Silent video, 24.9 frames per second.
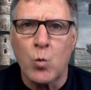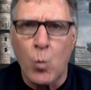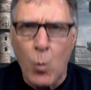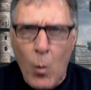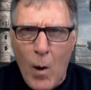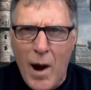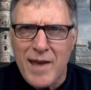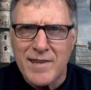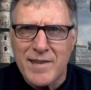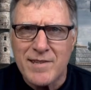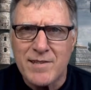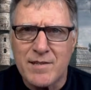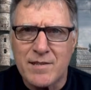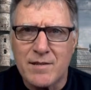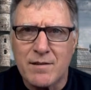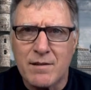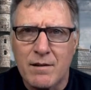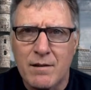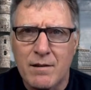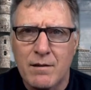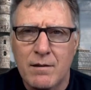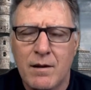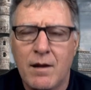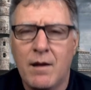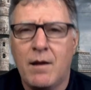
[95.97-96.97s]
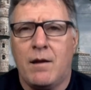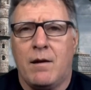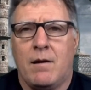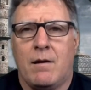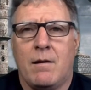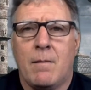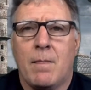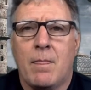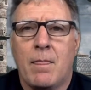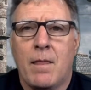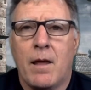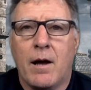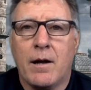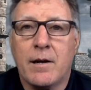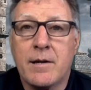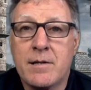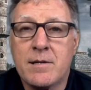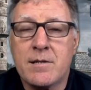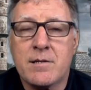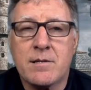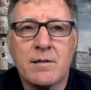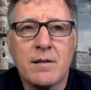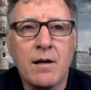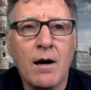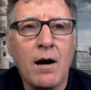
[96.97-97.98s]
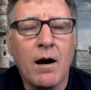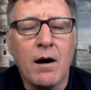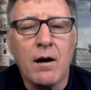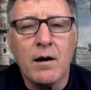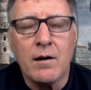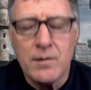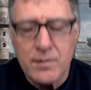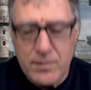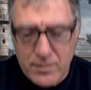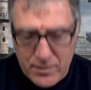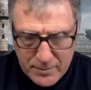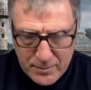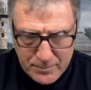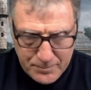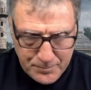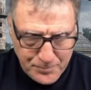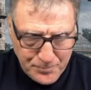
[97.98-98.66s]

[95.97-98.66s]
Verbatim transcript: West. And it stars